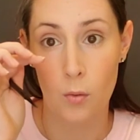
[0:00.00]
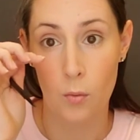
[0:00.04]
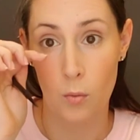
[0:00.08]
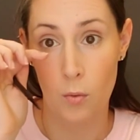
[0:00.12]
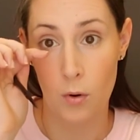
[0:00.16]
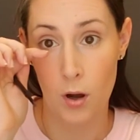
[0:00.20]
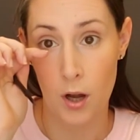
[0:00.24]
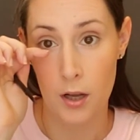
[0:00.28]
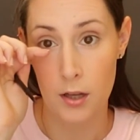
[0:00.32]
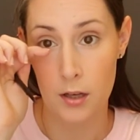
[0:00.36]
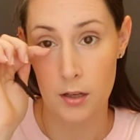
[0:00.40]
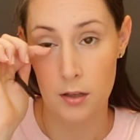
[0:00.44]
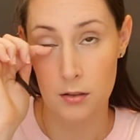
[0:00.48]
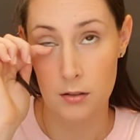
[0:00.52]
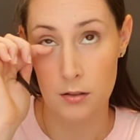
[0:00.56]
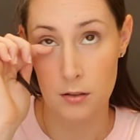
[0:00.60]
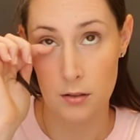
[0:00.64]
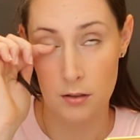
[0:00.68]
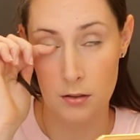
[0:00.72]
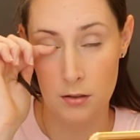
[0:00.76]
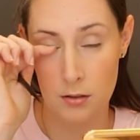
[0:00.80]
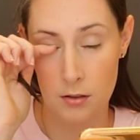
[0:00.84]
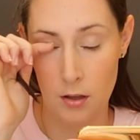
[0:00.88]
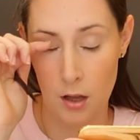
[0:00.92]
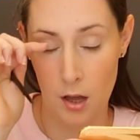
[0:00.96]
Why does
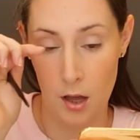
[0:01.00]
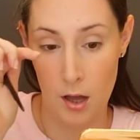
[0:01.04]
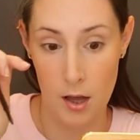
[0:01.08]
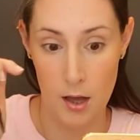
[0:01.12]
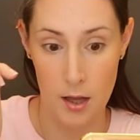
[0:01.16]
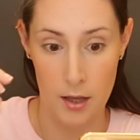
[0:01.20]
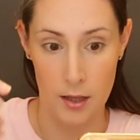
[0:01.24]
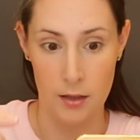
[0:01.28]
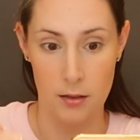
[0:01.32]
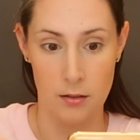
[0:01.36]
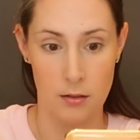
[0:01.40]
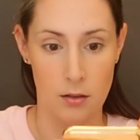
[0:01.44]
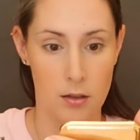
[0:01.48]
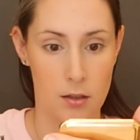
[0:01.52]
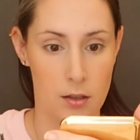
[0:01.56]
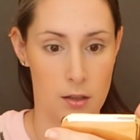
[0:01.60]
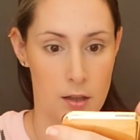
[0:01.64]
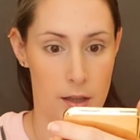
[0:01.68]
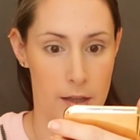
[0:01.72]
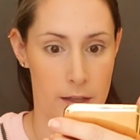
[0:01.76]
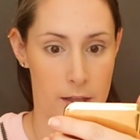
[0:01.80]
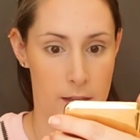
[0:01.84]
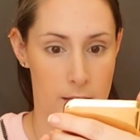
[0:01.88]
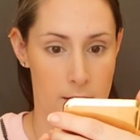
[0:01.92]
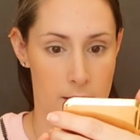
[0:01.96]
this eye look
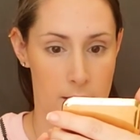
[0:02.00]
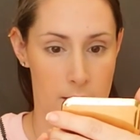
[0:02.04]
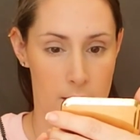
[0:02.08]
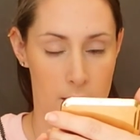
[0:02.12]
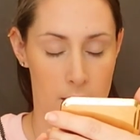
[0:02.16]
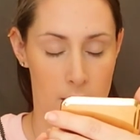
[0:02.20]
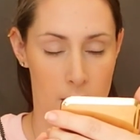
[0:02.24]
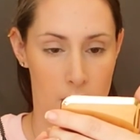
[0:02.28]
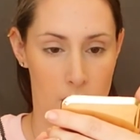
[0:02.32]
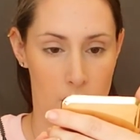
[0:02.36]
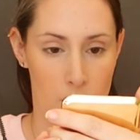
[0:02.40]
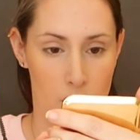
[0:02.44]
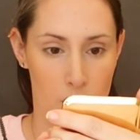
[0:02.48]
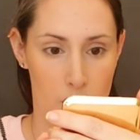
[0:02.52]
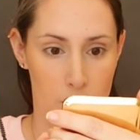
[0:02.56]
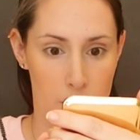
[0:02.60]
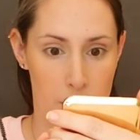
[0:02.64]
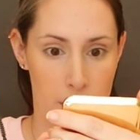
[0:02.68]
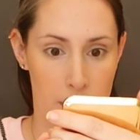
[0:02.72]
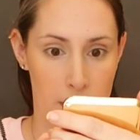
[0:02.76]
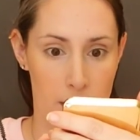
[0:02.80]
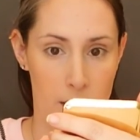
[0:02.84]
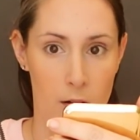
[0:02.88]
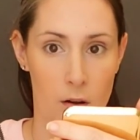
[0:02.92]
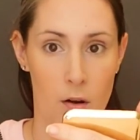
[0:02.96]
like it's not
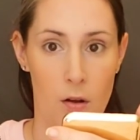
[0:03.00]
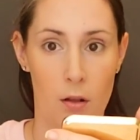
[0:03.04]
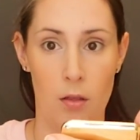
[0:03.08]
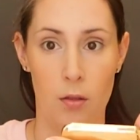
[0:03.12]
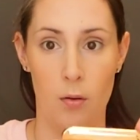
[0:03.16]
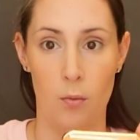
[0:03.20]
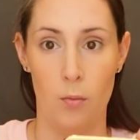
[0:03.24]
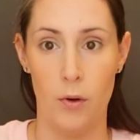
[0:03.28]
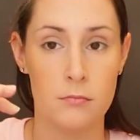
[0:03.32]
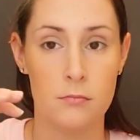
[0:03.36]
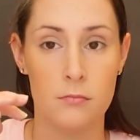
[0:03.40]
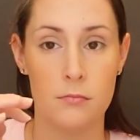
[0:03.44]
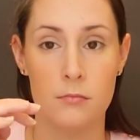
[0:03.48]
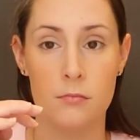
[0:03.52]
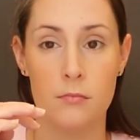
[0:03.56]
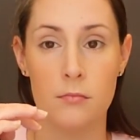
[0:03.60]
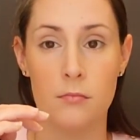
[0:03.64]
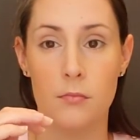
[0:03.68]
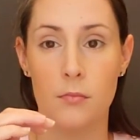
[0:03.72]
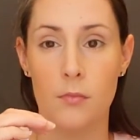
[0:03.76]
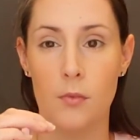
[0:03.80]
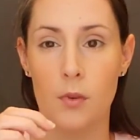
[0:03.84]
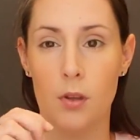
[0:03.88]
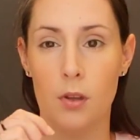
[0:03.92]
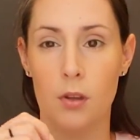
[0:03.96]
opening all the way?
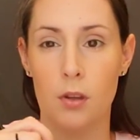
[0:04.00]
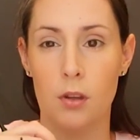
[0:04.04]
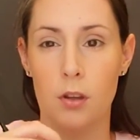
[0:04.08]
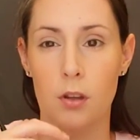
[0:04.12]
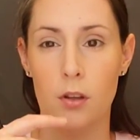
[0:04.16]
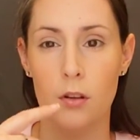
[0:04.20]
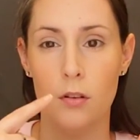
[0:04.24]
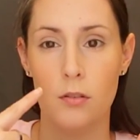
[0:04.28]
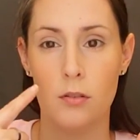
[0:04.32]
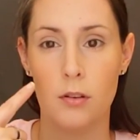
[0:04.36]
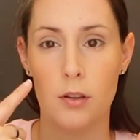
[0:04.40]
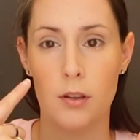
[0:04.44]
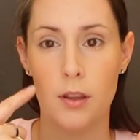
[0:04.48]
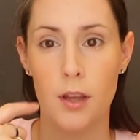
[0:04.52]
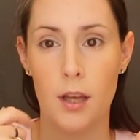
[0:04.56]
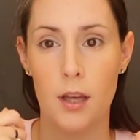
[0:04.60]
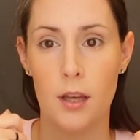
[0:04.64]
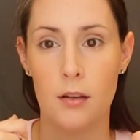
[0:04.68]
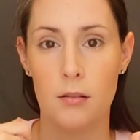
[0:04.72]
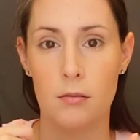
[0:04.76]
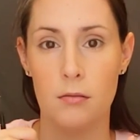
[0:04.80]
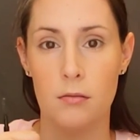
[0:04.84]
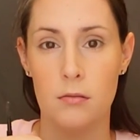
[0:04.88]
Do you see that?